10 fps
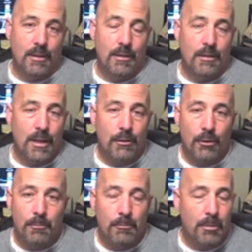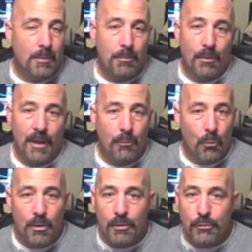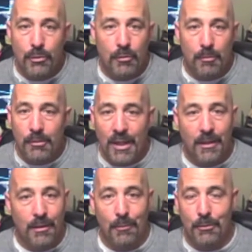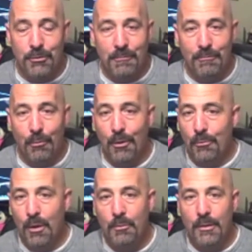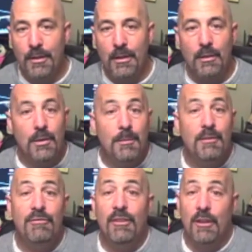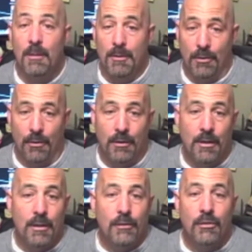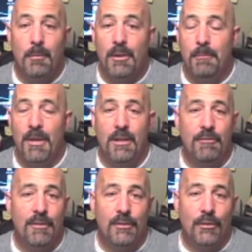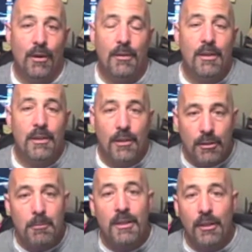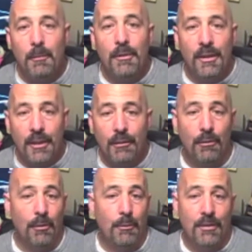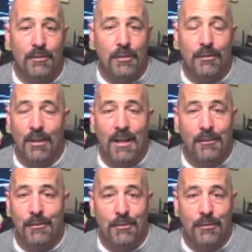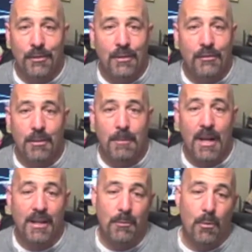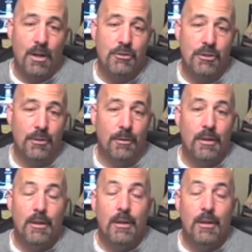You know, that group of people, had one or two of them taken ownership for it and run with it, it would have been phenomenal. Some of the benefits are that, you know, you become the hero. The rest of the slackers are just going to sit back and watch you.